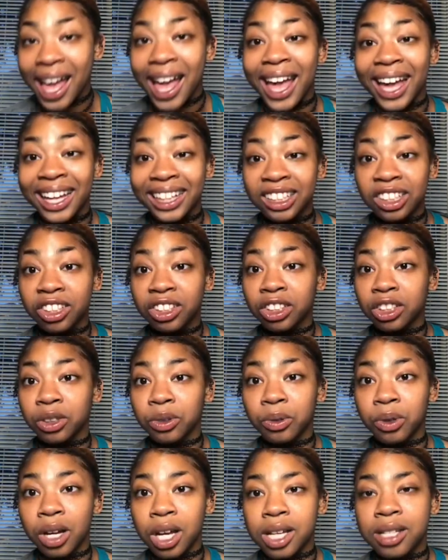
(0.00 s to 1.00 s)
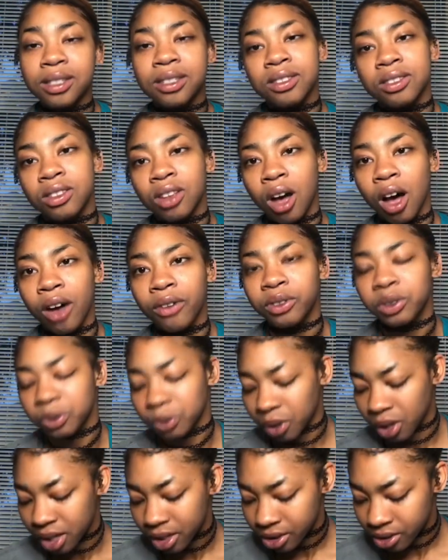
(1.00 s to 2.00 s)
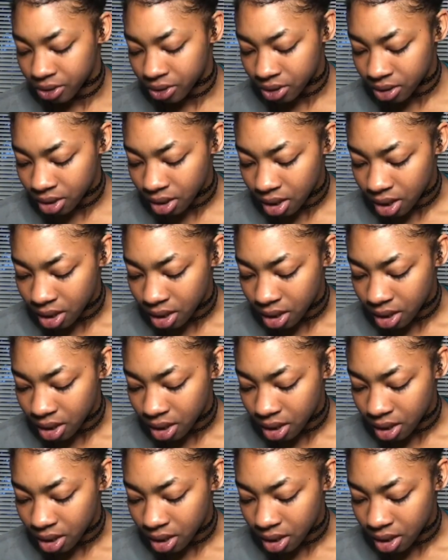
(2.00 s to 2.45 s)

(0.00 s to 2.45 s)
angular ones, soft ones,